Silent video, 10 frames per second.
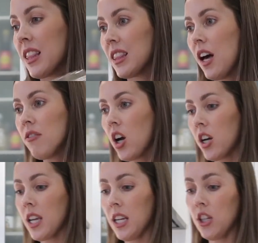Love
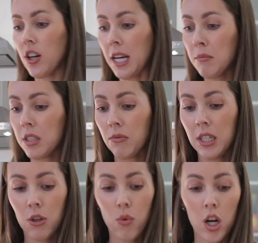cotton candy grapes, so we
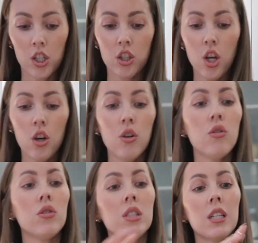need to wash
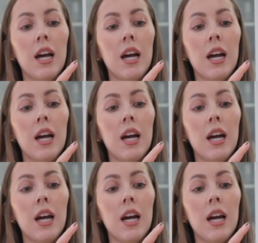those.